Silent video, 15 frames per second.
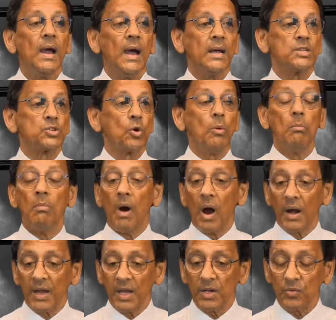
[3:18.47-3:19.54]
And so
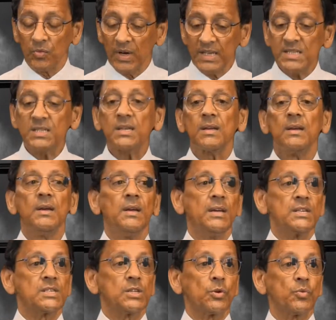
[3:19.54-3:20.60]
market risk
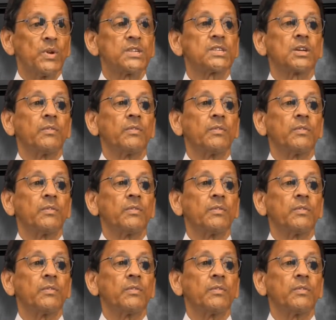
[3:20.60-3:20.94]
is the risk